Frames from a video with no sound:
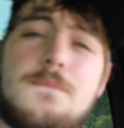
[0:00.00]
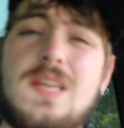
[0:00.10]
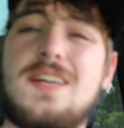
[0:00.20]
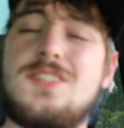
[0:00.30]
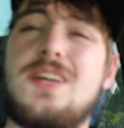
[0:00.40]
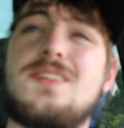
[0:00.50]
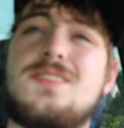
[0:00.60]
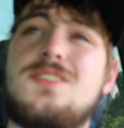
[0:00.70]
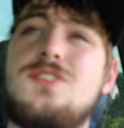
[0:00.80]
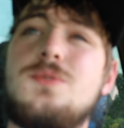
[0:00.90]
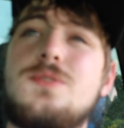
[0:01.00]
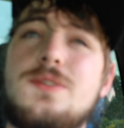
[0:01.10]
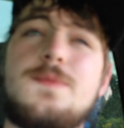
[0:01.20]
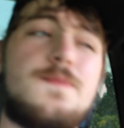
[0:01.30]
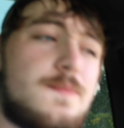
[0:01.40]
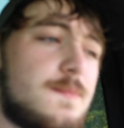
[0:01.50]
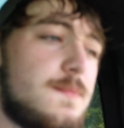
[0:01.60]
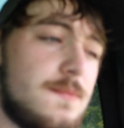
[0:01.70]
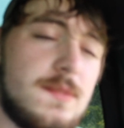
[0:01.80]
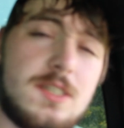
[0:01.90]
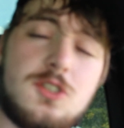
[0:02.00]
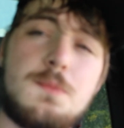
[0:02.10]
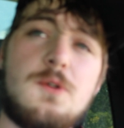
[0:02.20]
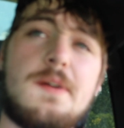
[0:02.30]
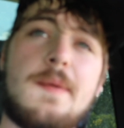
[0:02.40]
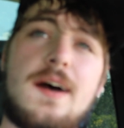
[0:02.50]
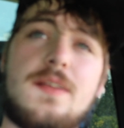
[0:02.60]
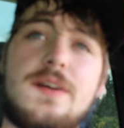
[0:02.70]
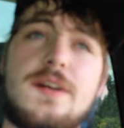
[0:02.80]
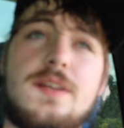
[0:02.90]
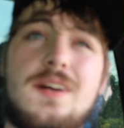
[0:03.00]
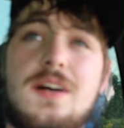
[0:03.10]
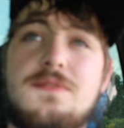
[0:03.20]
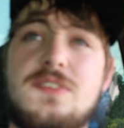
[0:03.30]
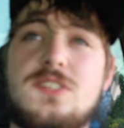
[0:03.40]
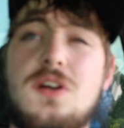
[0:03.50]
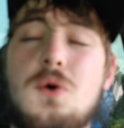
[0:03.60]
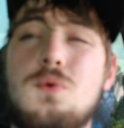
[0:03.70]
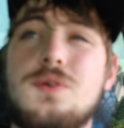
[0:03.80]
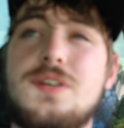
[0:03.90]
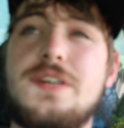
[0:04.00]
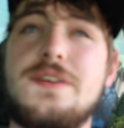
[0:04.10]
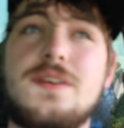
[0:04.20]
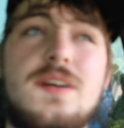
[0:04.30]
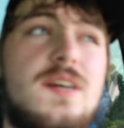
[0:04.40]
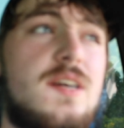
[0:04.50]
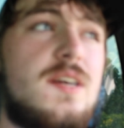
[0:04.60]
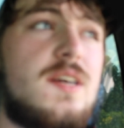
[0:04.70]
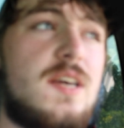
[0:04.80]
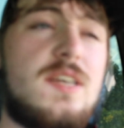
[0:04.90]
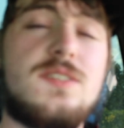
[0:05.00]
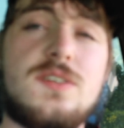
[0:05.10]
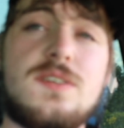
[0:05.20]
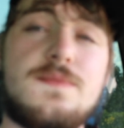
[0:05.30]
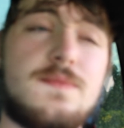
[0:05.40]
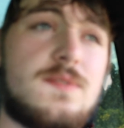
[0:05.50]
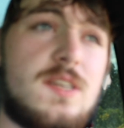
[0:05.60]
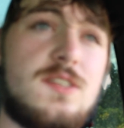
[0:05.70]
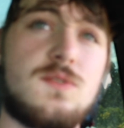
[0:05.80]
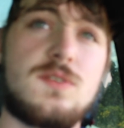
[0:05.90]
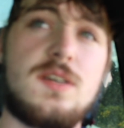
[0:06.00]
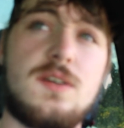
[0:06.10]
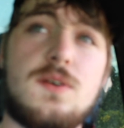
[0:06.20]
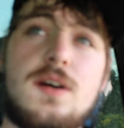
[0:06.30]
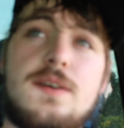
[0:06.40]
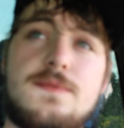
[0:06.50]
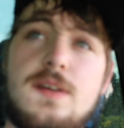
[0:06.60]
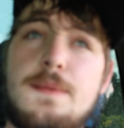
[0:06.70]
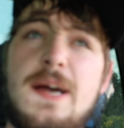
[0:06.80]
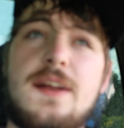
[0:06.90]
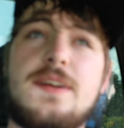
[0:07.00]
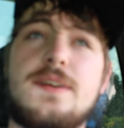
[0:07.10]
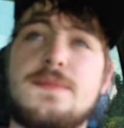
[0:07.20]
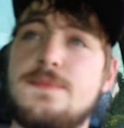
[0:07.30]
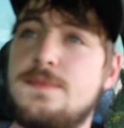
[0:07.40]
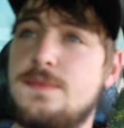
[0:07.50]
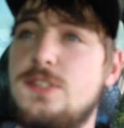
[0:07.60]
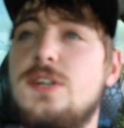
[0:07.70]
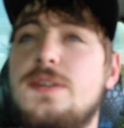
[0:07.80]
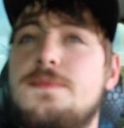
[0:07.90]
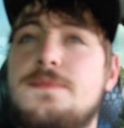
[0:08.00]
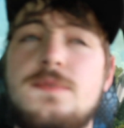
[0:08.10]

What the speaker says: that chance that you could spook him out of there. And if it's an older deer, he's gonna say, all right, I'm out of here, done.